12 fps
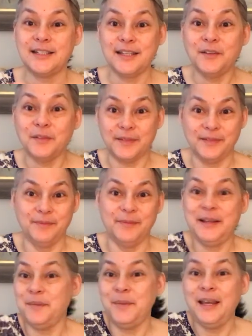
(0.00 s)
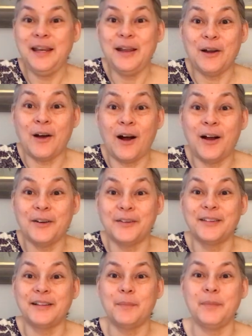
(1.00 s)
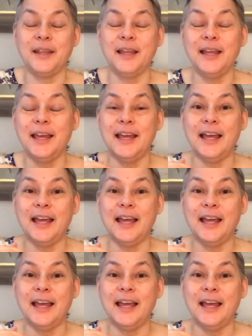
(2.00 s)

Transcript: she's like meeting God or something.